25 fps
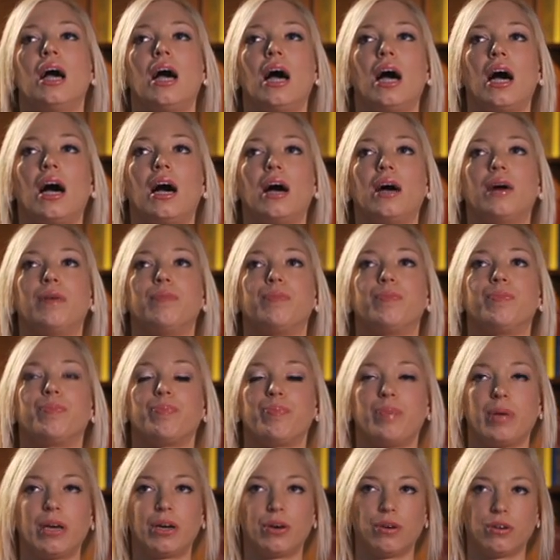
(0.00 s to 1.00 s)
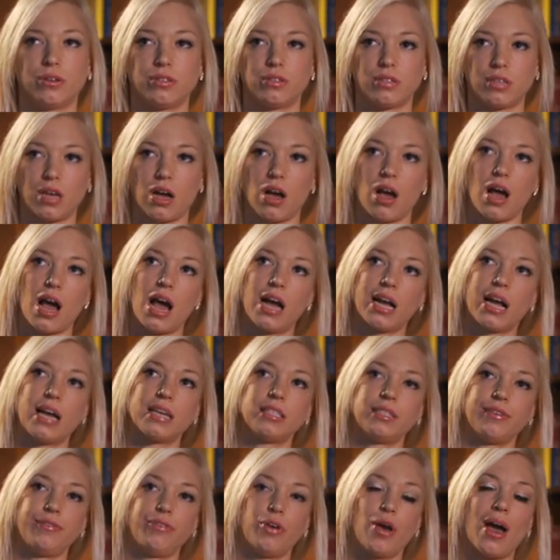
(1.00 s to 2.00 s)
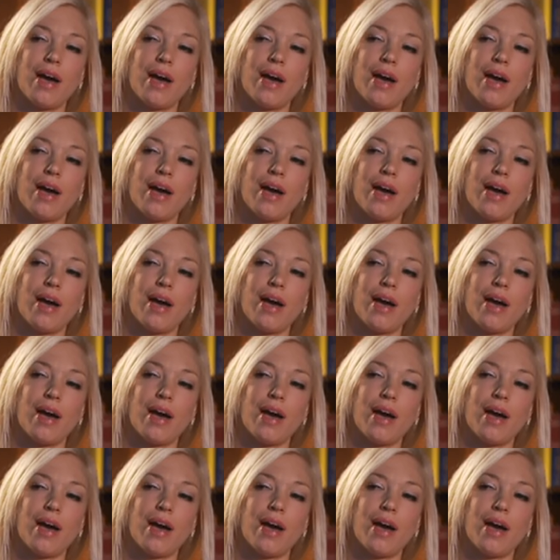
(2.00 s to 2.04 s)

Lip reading: in because I guess if you